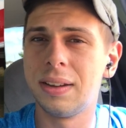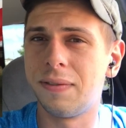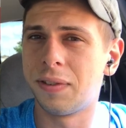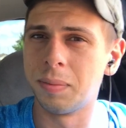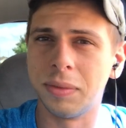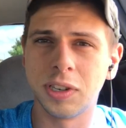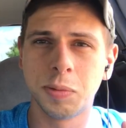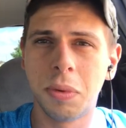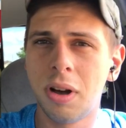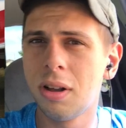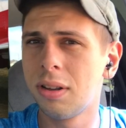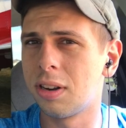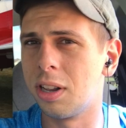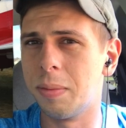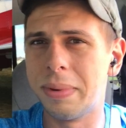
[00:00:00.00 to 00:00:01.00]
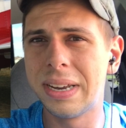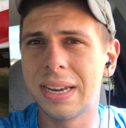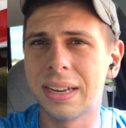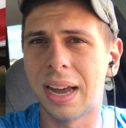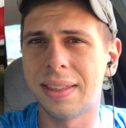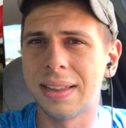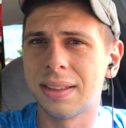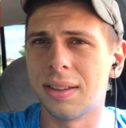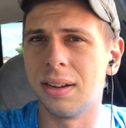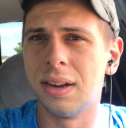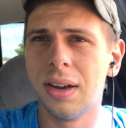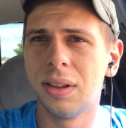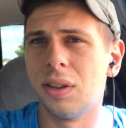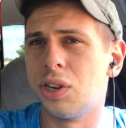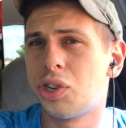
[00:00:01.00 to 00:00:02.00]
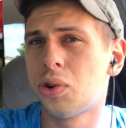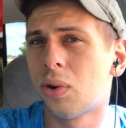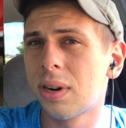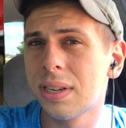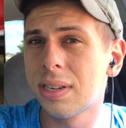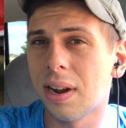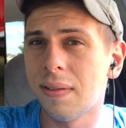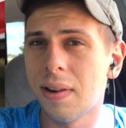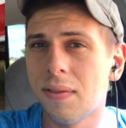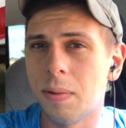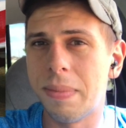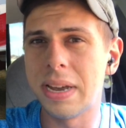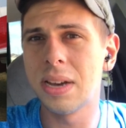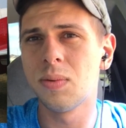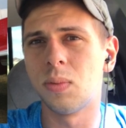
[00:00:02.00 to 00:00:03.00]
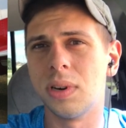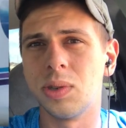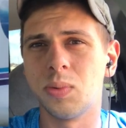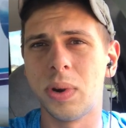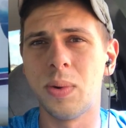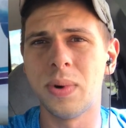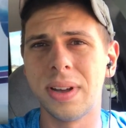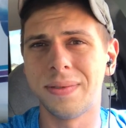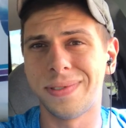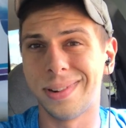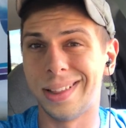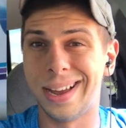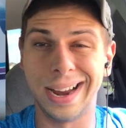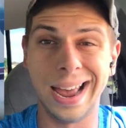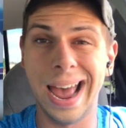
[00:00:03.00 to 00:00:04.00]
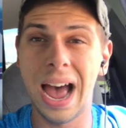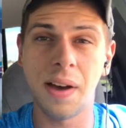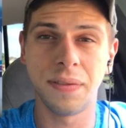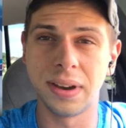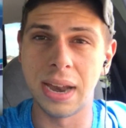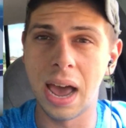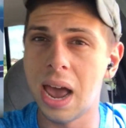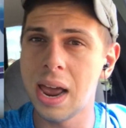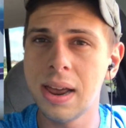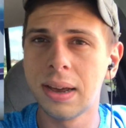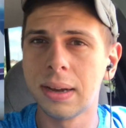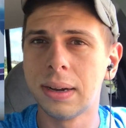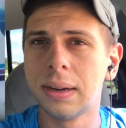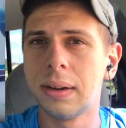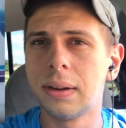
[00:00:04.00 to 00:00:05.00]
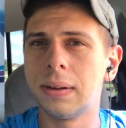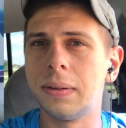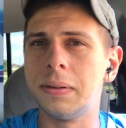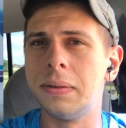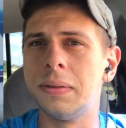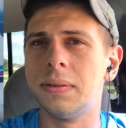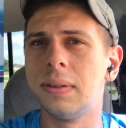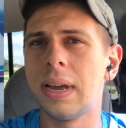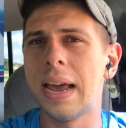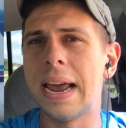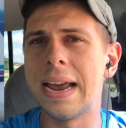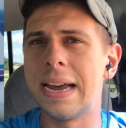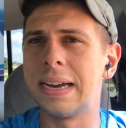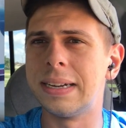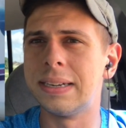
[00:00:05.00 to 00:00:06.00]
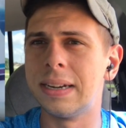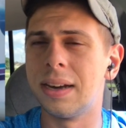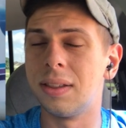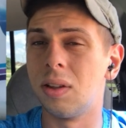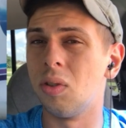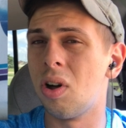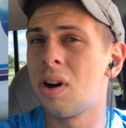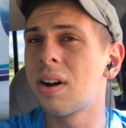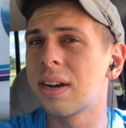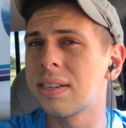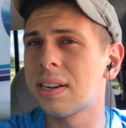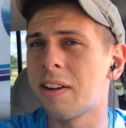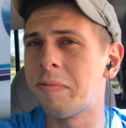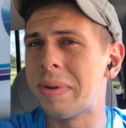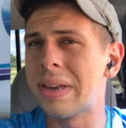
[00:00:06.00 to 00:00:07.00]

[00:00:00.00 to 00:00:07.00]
from the small into the big. I think the shortest I've ever been we went for like a half a day. And the longest I've